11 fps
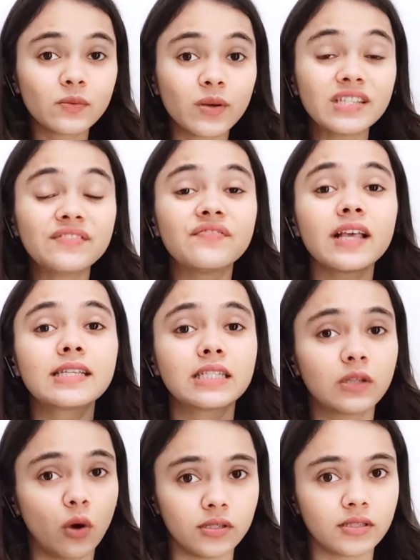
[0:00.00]
was fixed
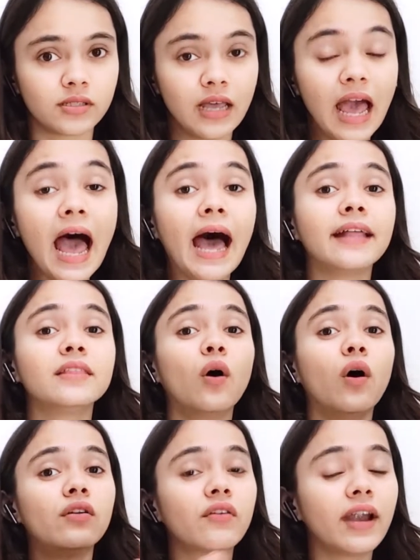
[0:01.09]
cost, and the
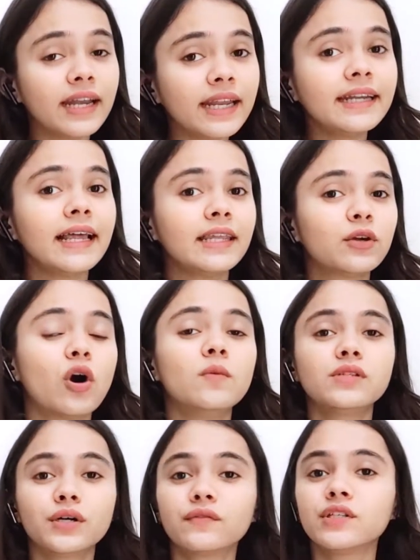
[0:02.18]
already telecom
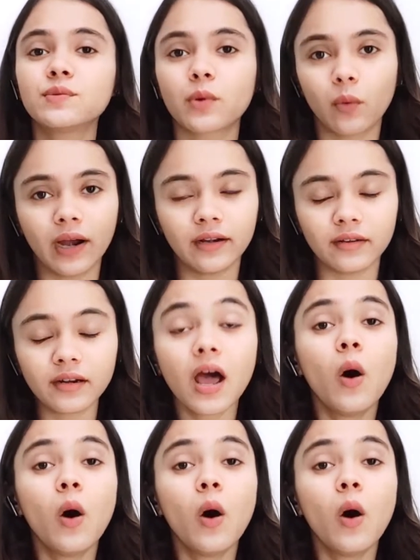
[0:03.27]
service provider